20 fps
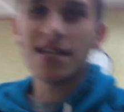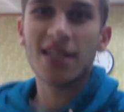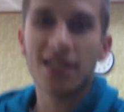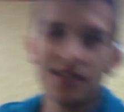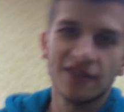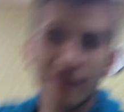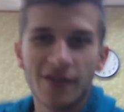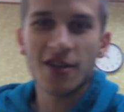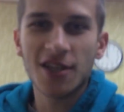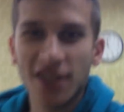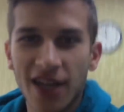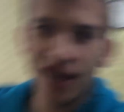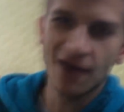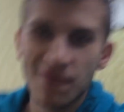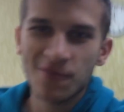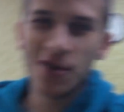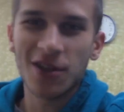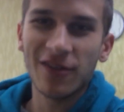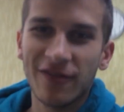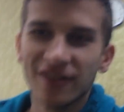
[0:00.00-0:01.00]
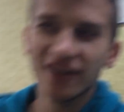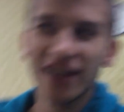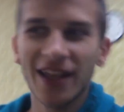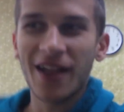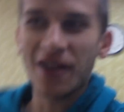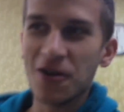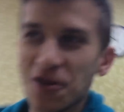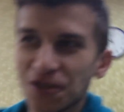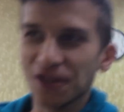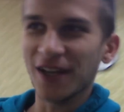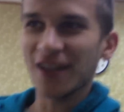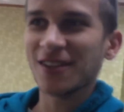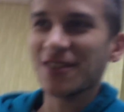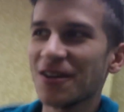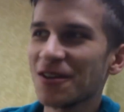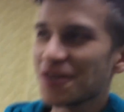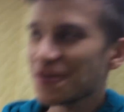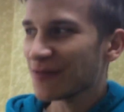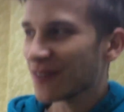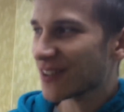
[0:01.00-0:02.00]
Today's like the first day I'm really feeling
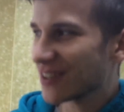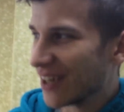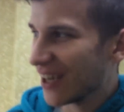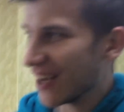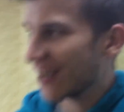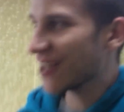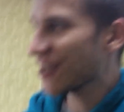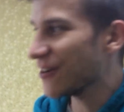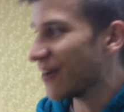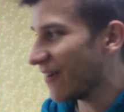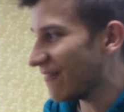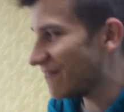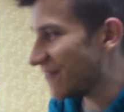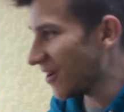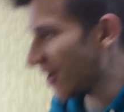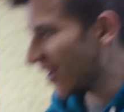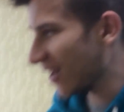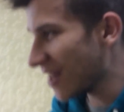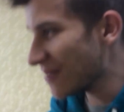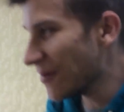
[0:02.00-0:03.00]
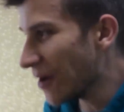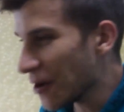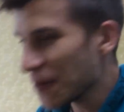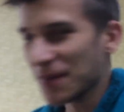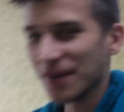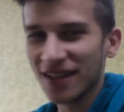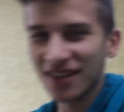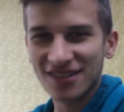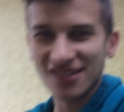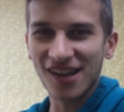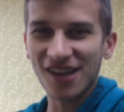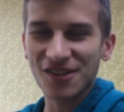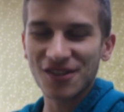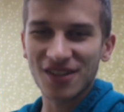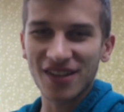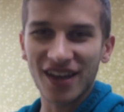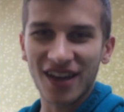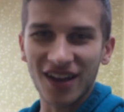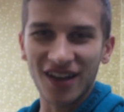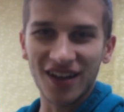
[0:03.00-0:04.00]
energetic though, so I'm excited to go have fun, and hoping it's not
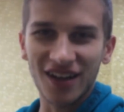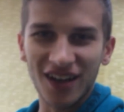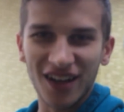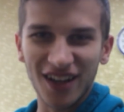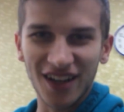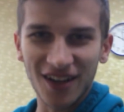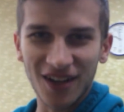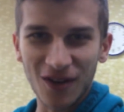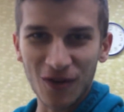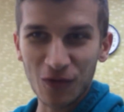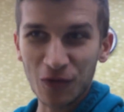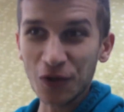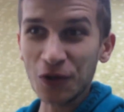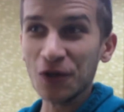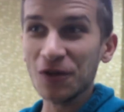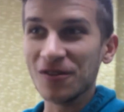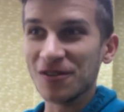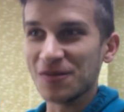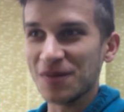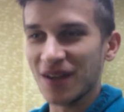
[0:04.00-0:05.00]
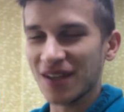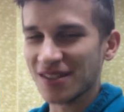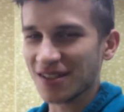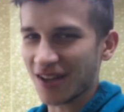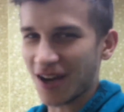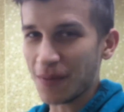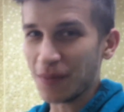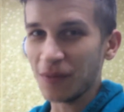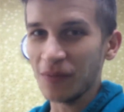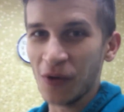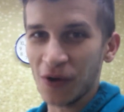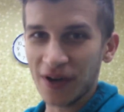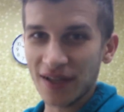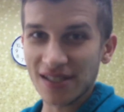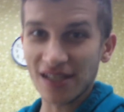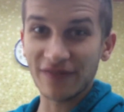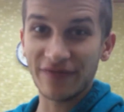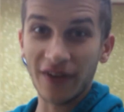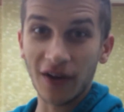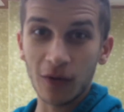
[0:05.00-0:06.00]
just like a ruse, because a couple
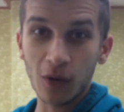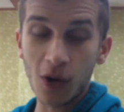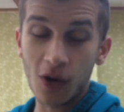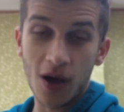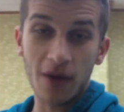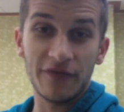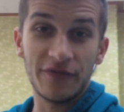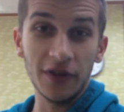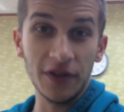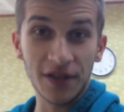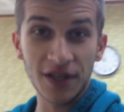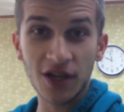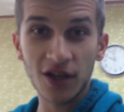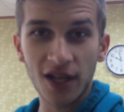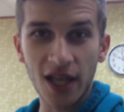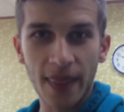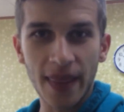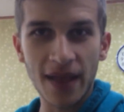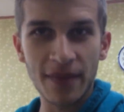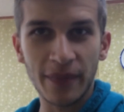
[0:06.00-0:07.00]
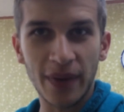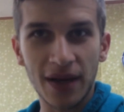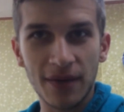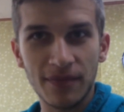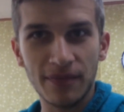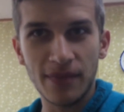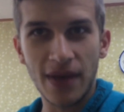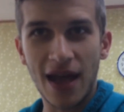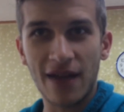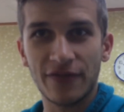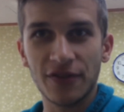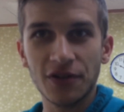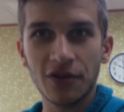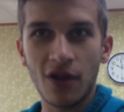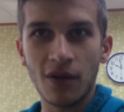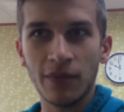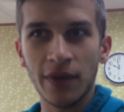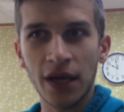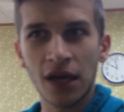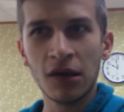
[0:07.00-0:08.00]
mornings I woke up feeling good, and then by
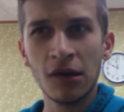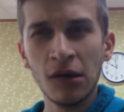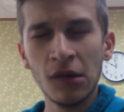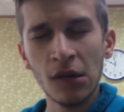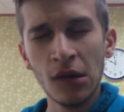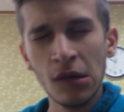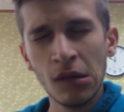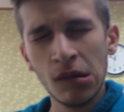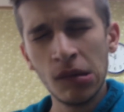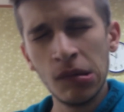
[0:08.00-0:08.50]
afternoon I'm like,